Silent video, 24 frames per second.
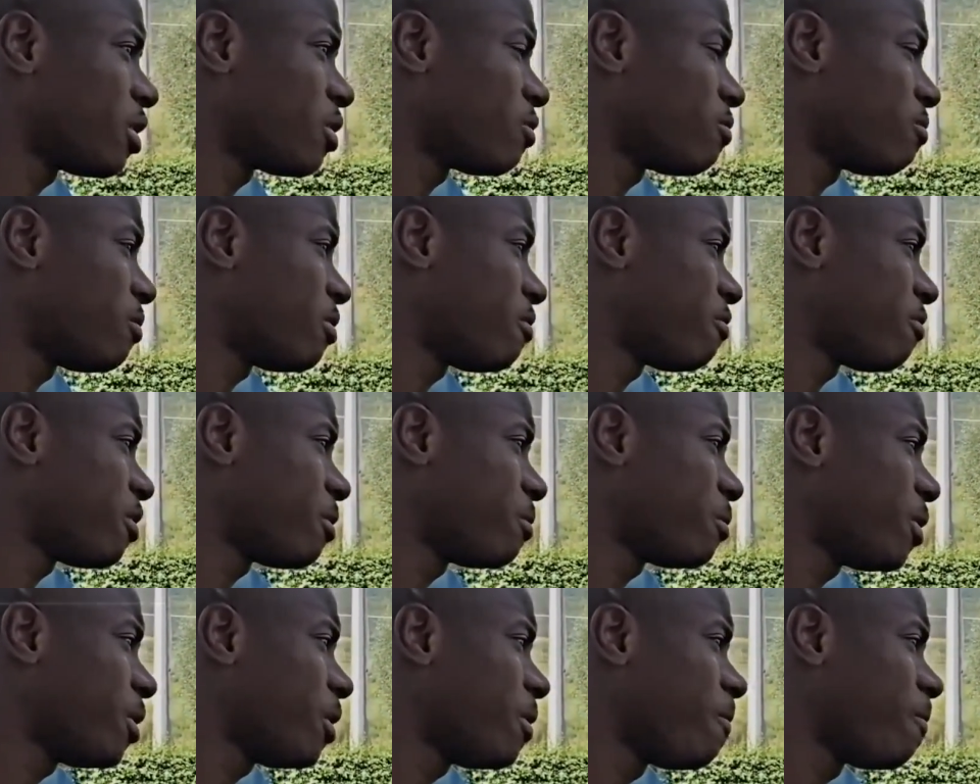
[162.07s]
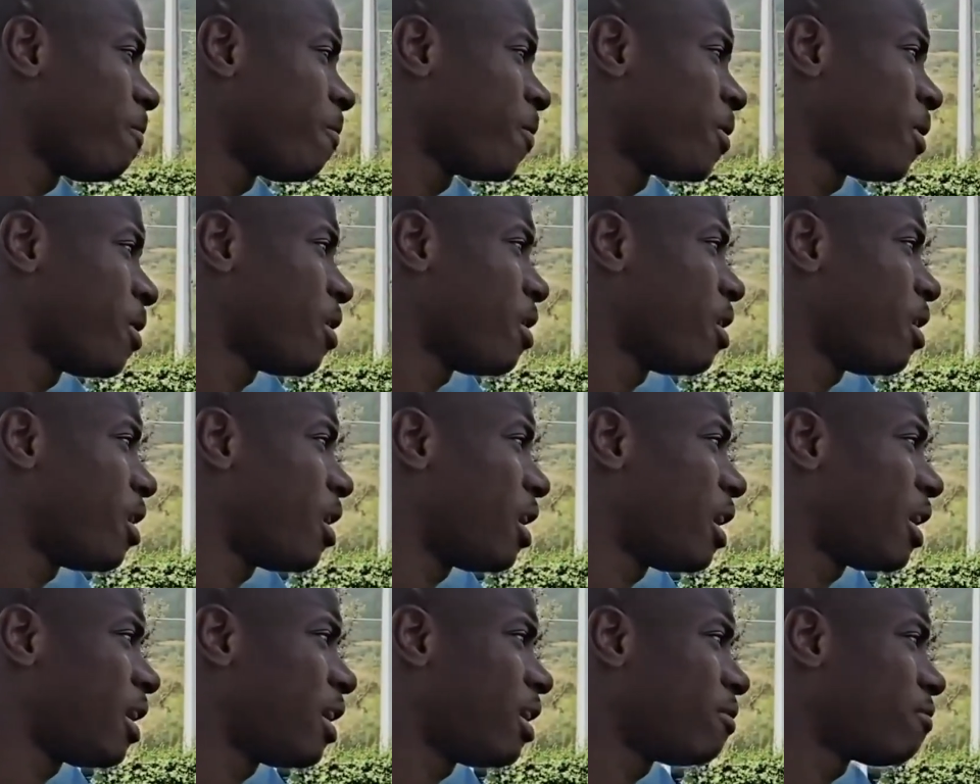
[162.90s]
eyes upon Osimhen.
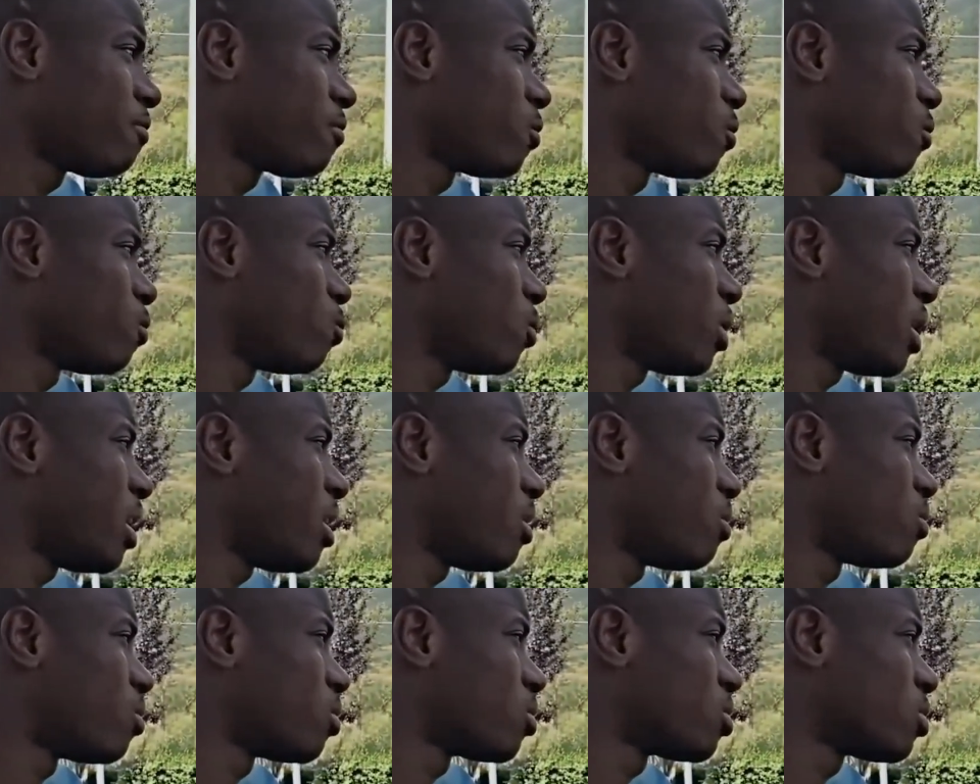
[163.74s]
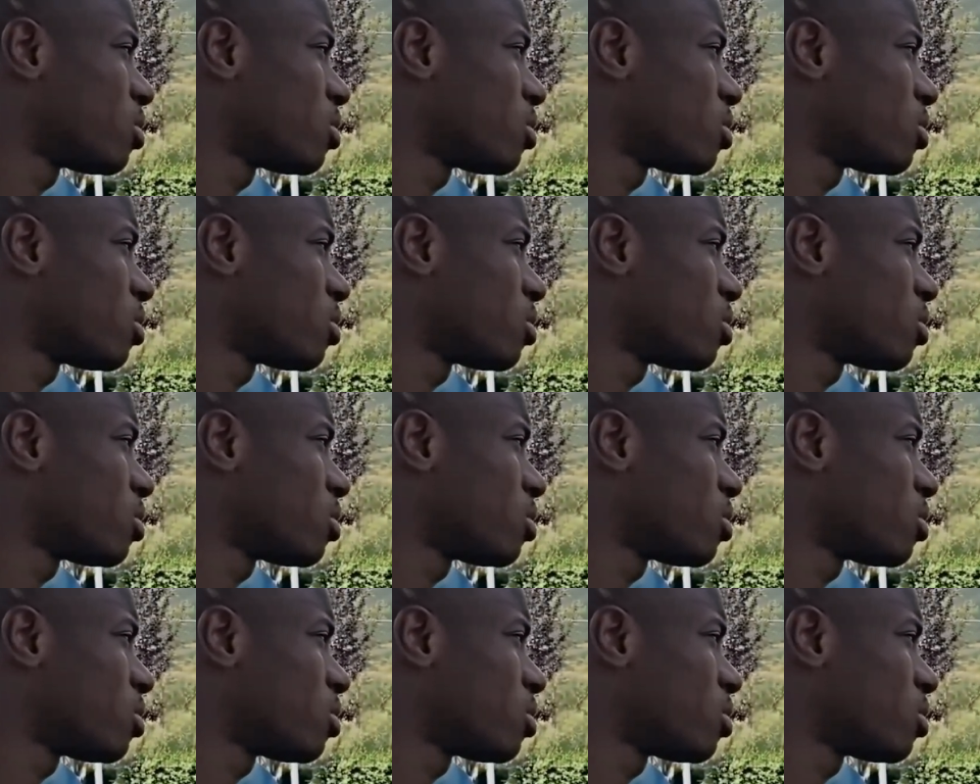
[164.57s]
Amidst a